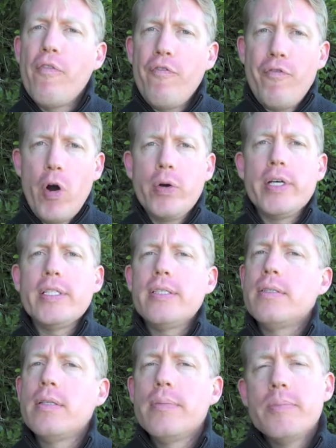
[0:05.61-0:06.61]

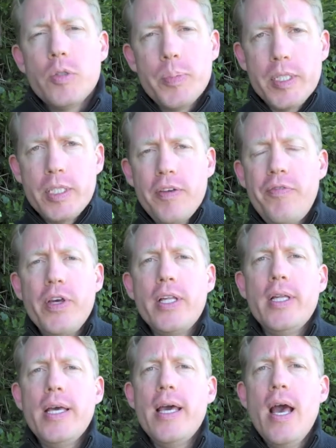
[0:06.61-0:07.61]
focus,
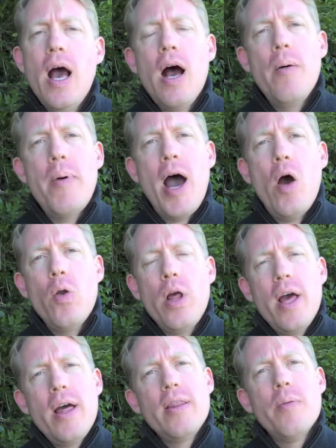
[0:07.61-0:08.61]
specifically about
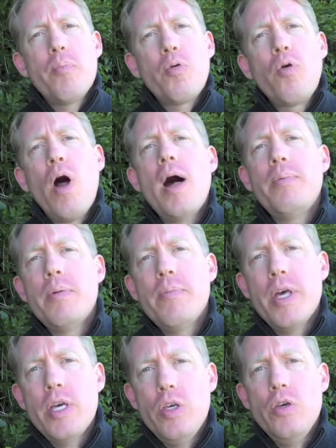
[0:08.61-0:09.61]
the problem
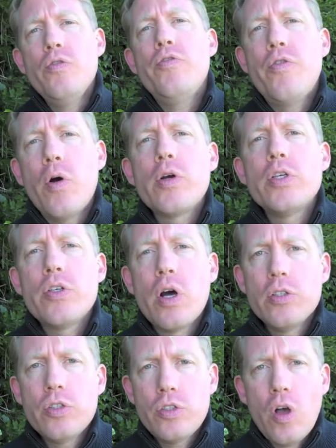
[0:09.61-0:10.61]
that you focus
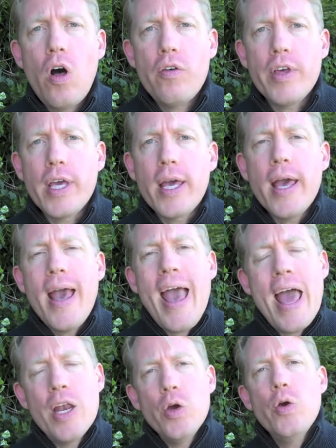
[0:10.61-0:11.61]
on solving
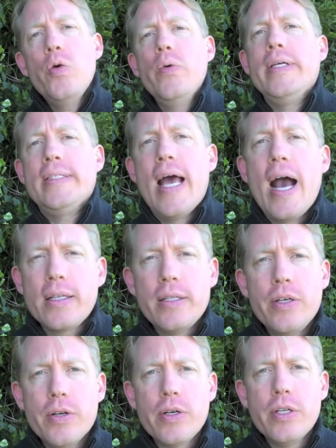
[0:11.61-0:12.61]
and who exactly
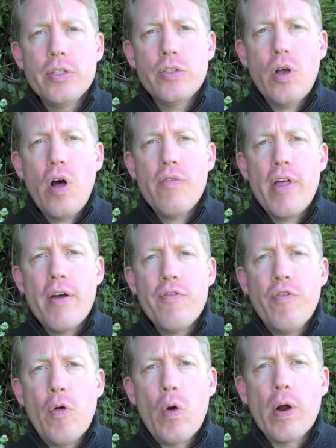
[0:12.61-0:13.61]
you're going to solve that
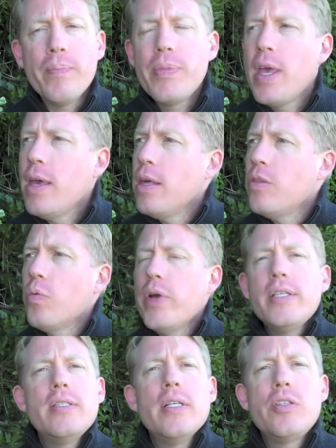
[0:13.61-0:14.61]
for. The
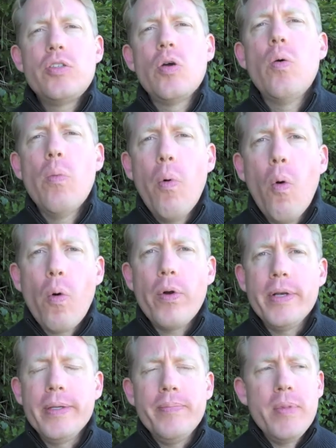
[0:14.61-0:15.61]
reason it's so
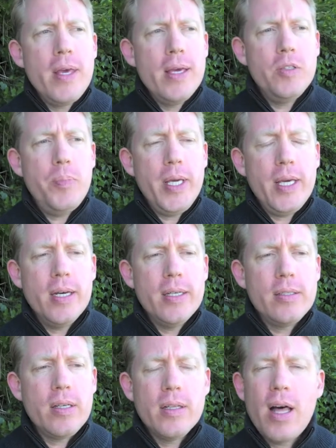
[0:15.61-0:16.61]
important is
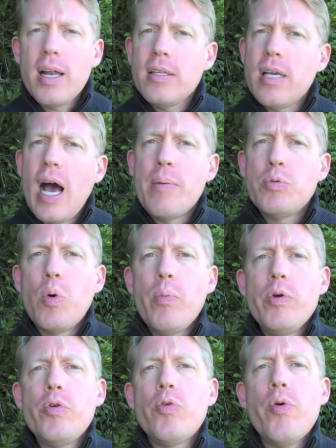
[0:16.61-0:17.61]
because a lot of times when
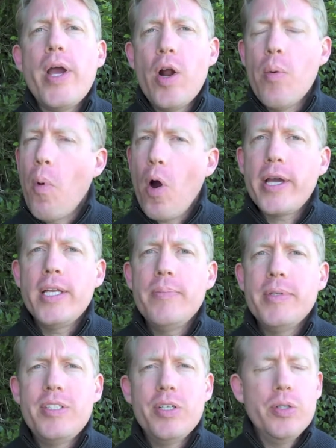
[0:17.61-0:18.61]
we create our marketing
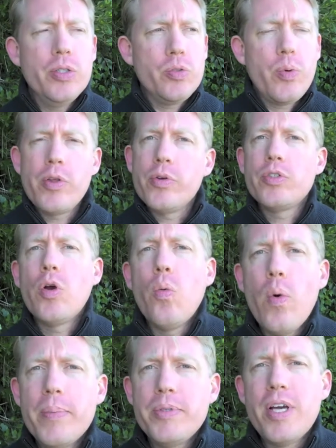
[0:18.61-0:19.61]
materials, whether it's our
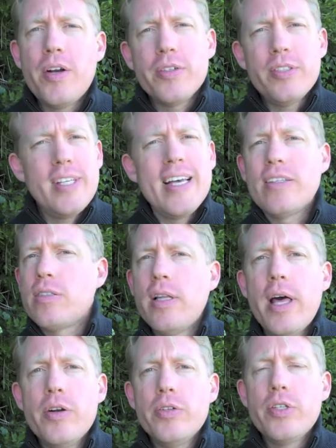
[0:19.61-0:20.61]
website or sales
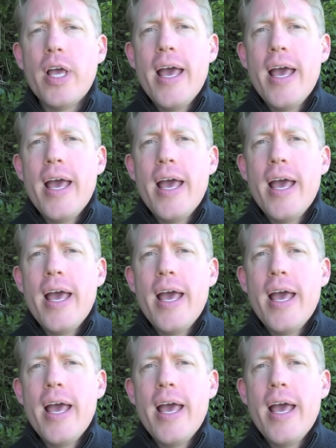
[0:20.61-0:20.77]
letters,